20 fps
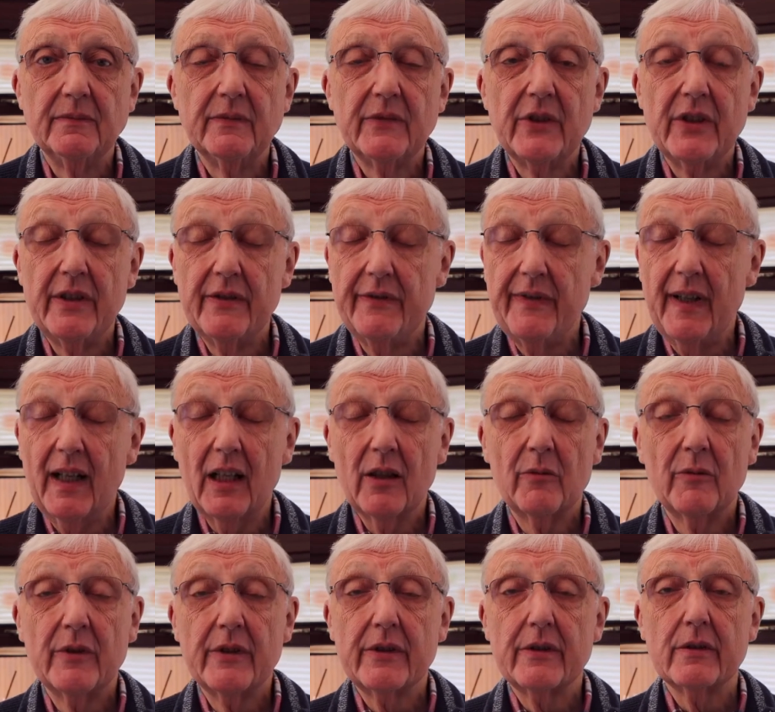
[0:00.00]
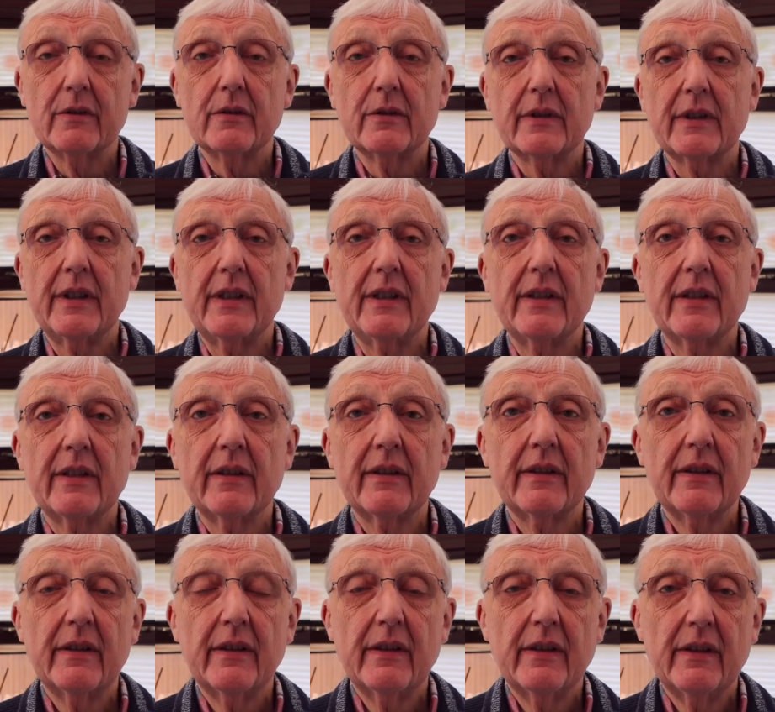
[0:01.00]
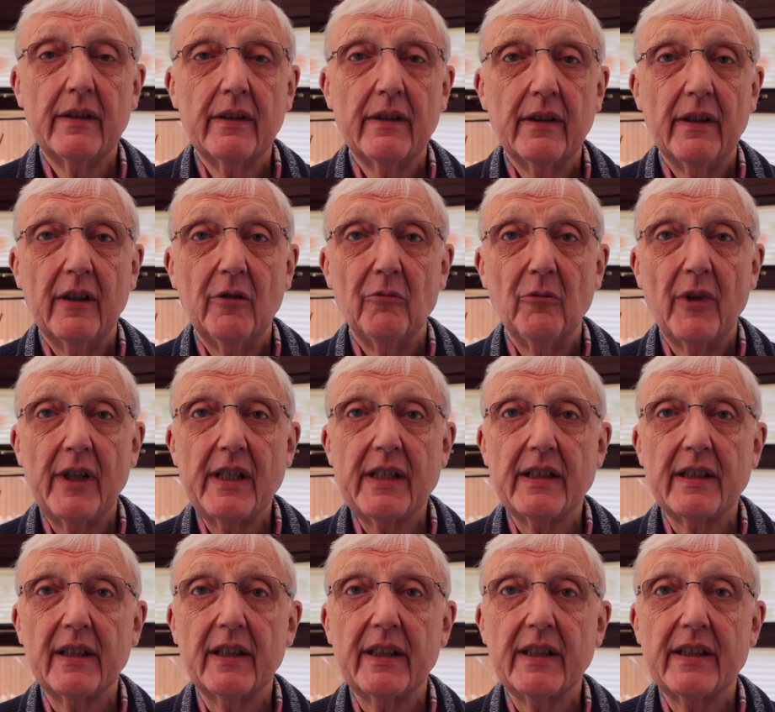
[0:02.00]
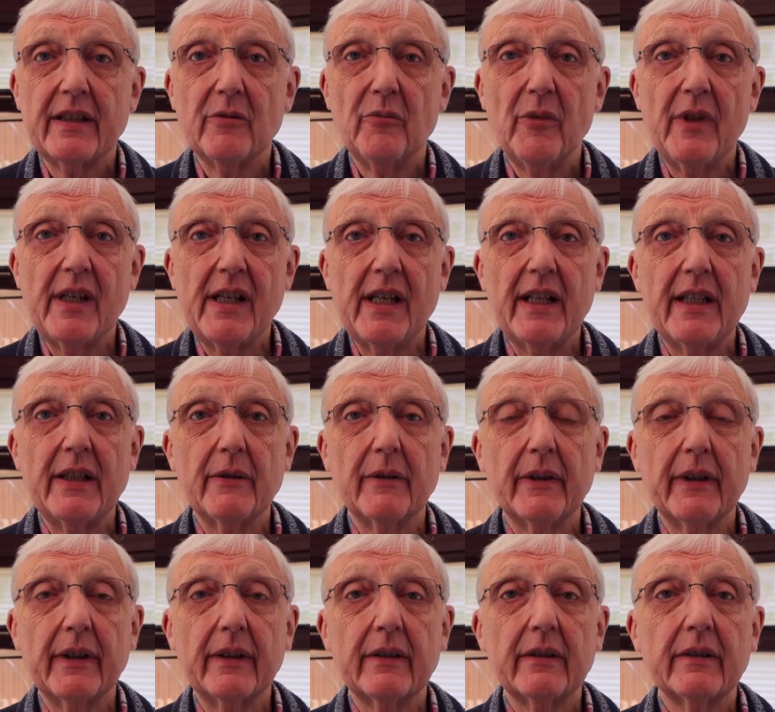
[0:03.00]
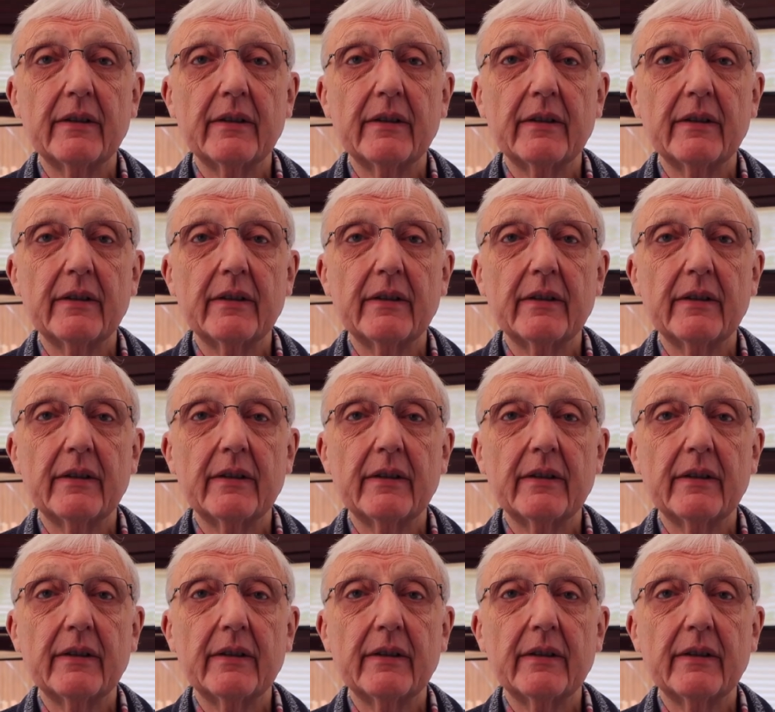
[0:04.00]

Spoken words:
development orchids, amazingly to me anyway.